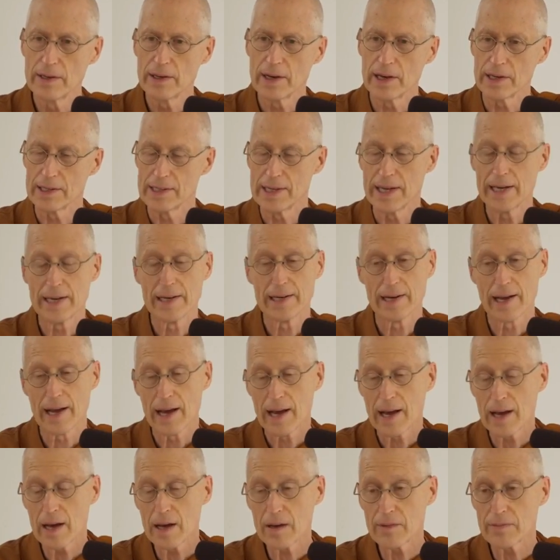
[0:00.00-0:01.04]
a day and a
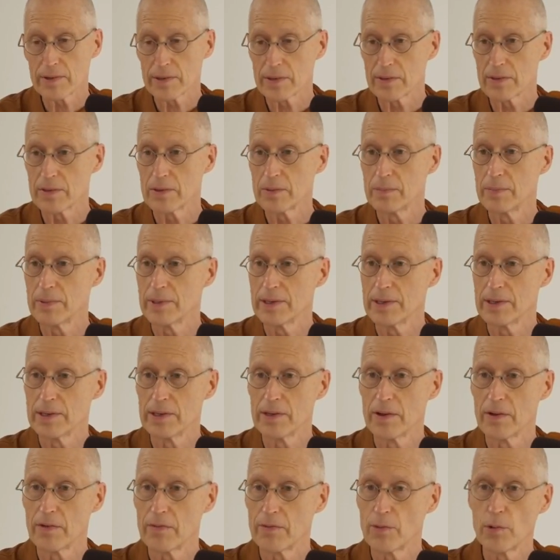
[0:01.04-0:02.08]
half, it could
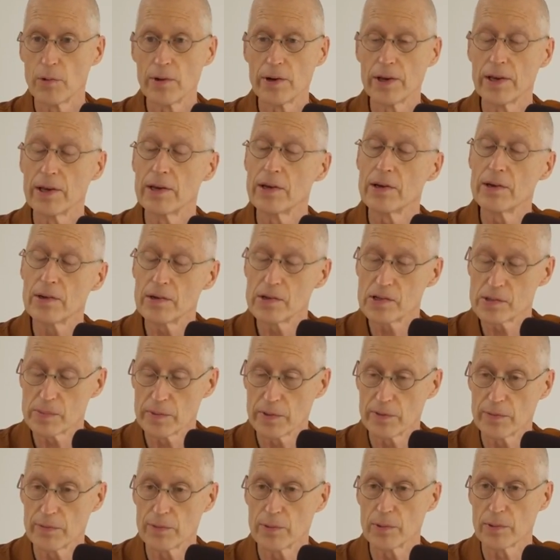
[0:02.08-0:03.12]
be 40 years
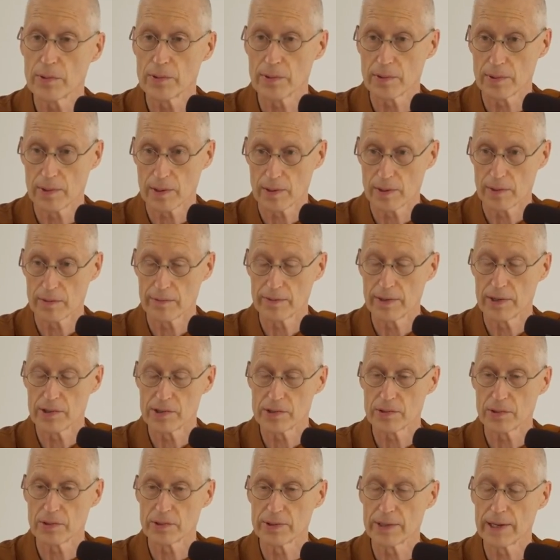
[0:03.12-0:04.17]
before our
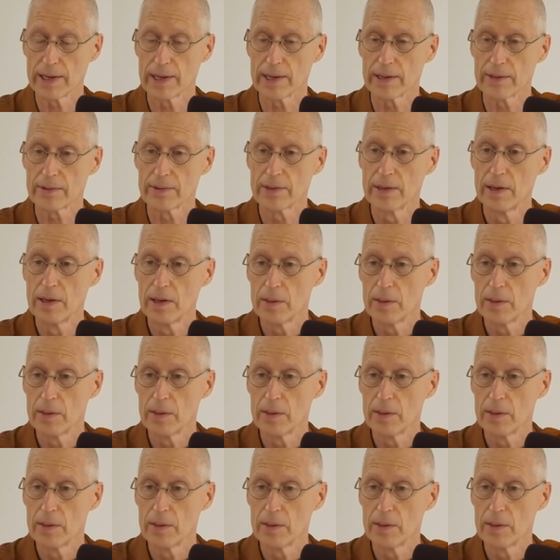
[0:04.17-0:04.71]
eventual death,